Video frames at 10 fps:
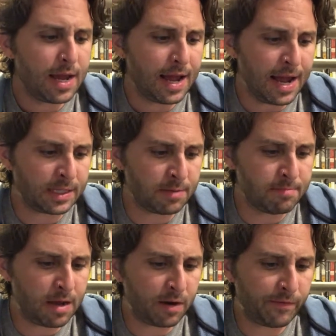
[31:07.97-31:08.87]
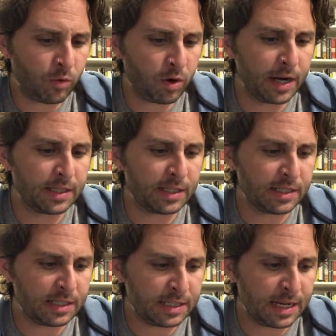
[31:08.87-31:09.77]
As a metaphor, it's a
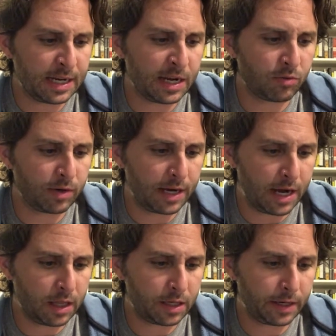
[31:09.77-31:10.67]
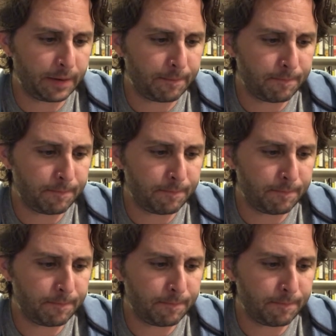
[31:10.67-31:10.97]
stinking reality.